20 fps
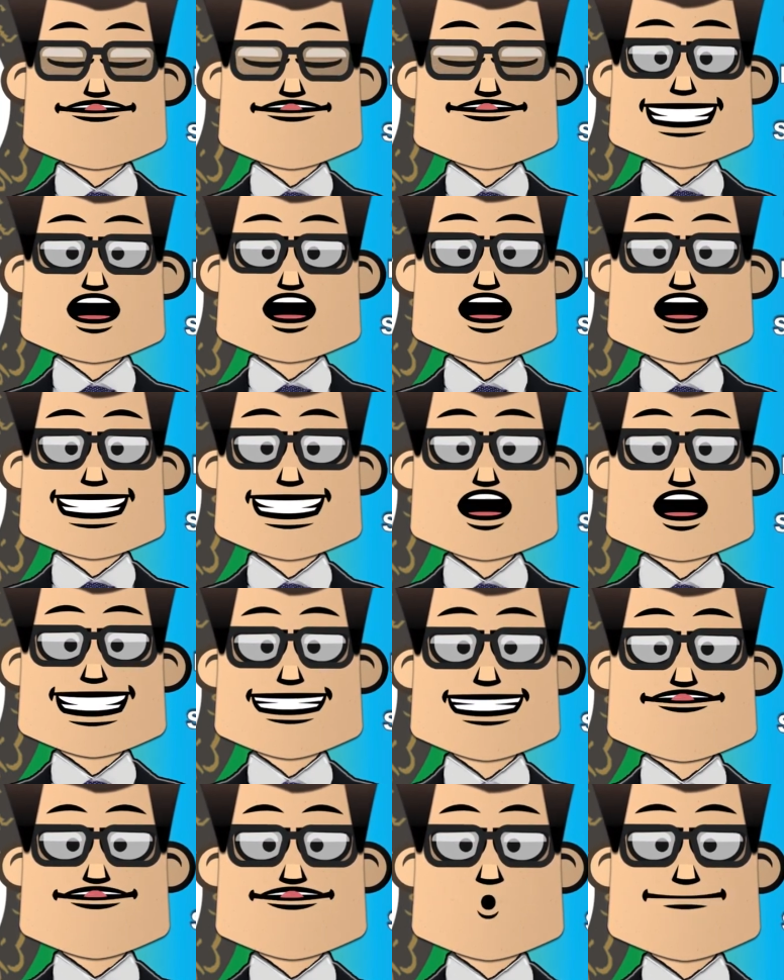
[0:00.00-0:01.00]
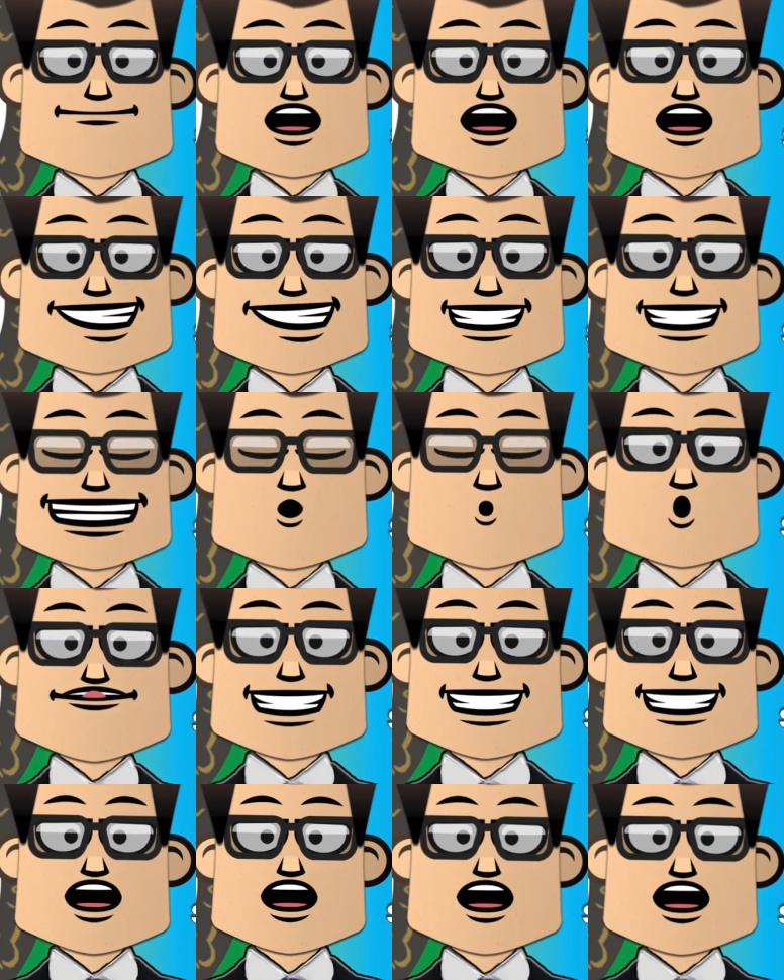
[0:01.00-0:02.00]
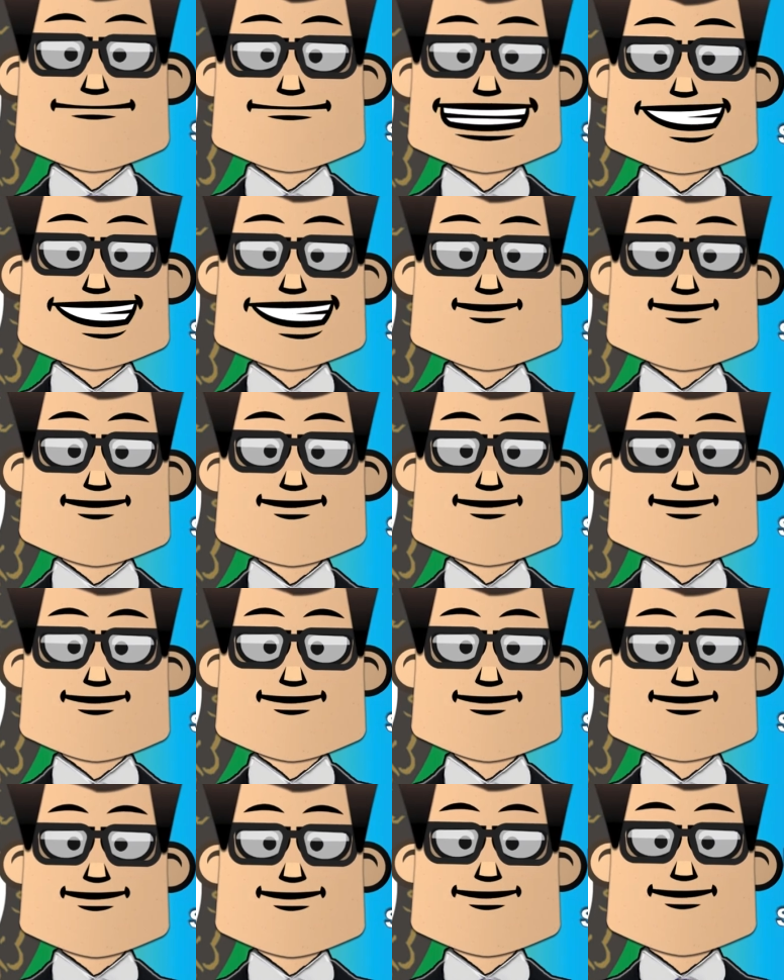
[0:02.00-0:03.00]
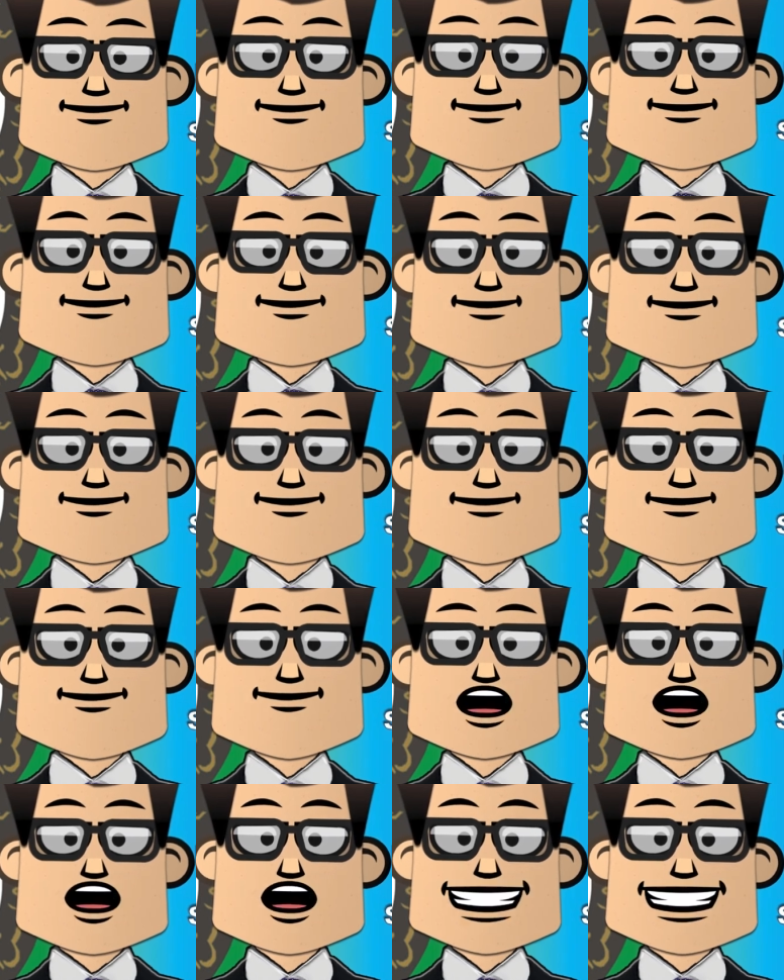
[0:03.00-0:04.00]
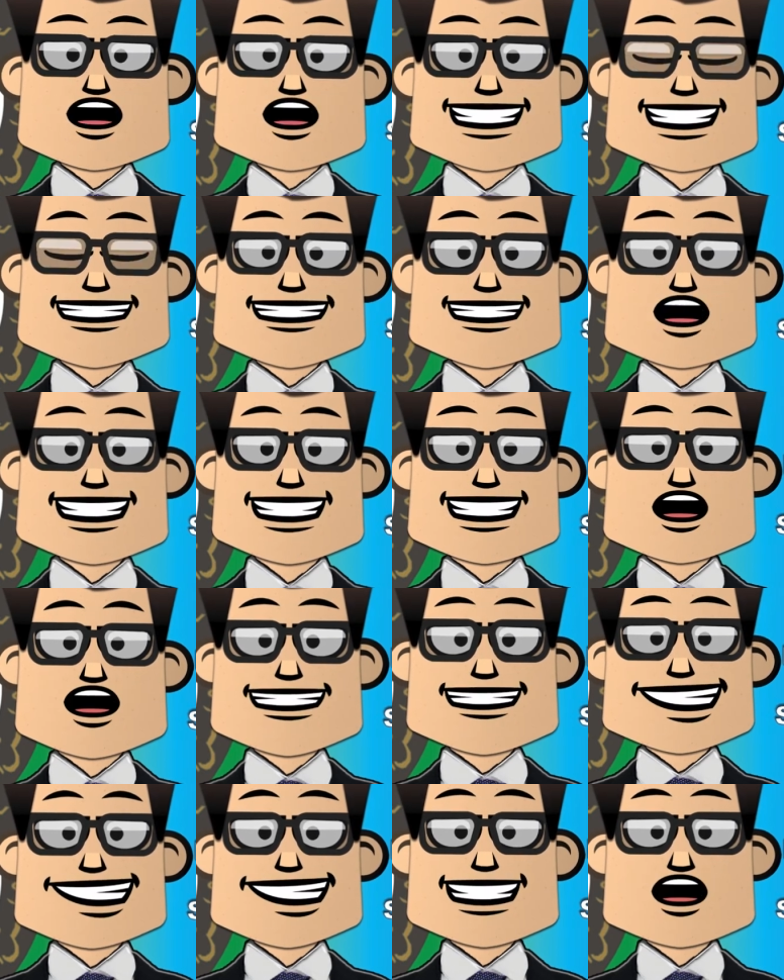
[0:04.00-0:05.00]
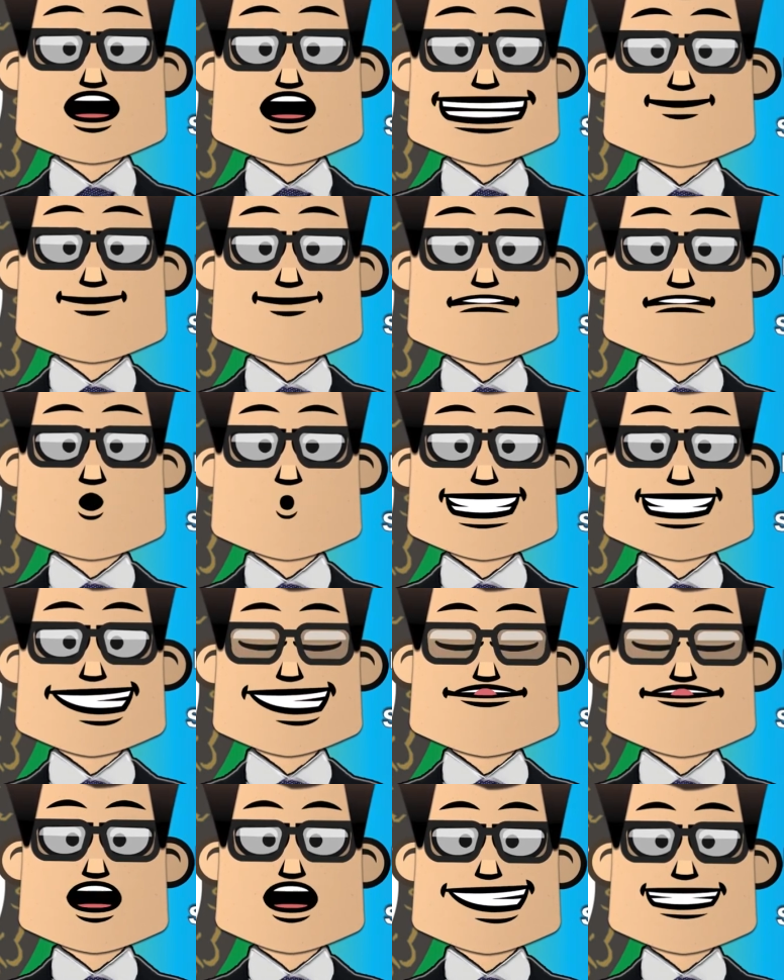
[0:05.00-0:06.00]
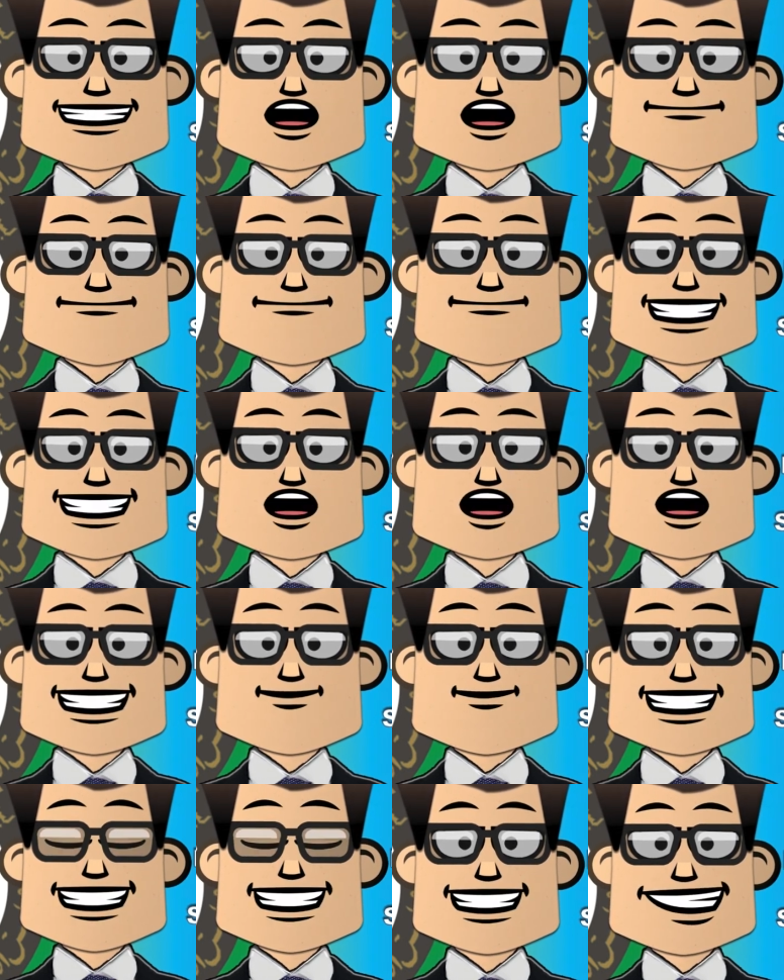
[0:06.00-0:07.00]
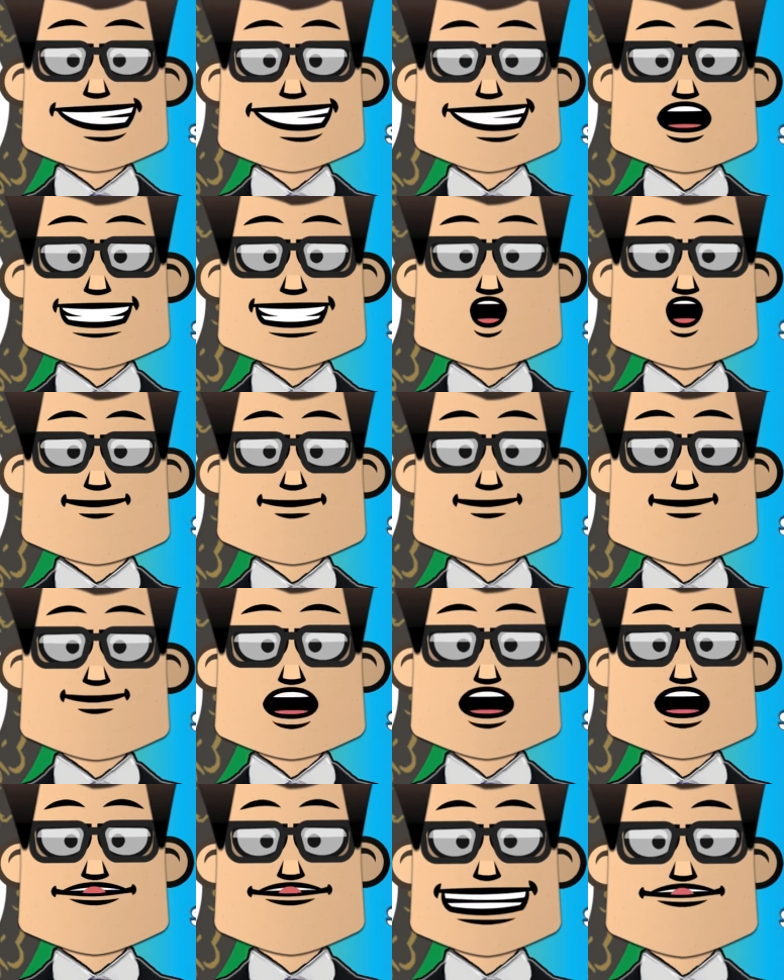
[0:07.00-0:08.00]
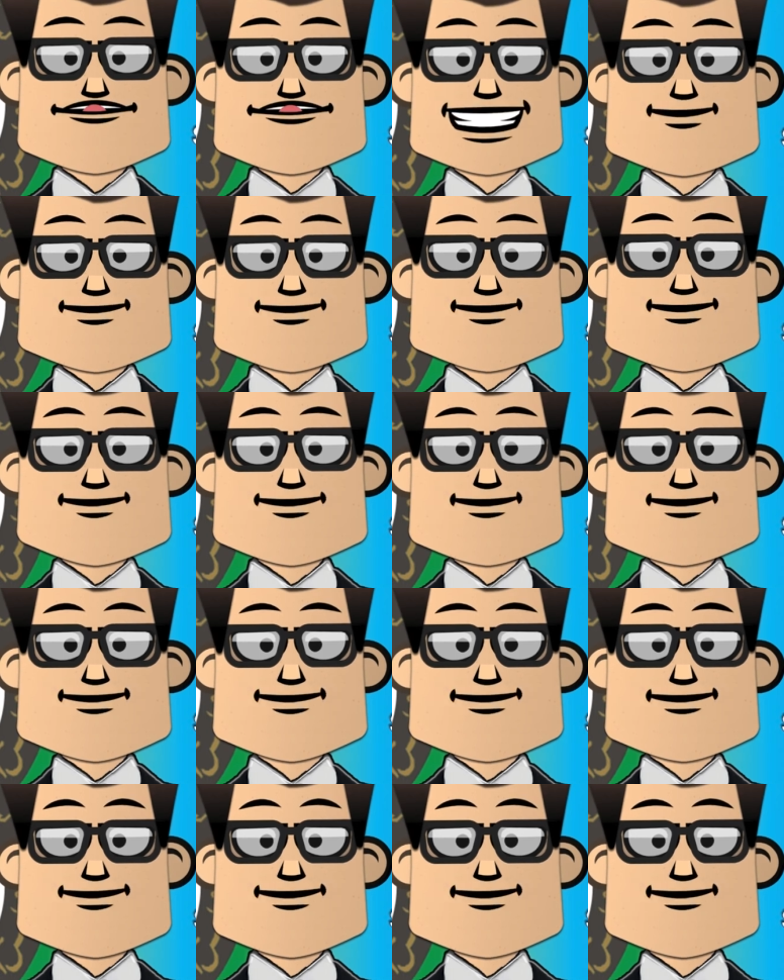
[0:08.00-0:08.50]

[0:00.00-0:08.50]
which is an absolute monarchy with its own emir. There have been discussions regarding the future membership of Jordan, Morocco, and Yemen.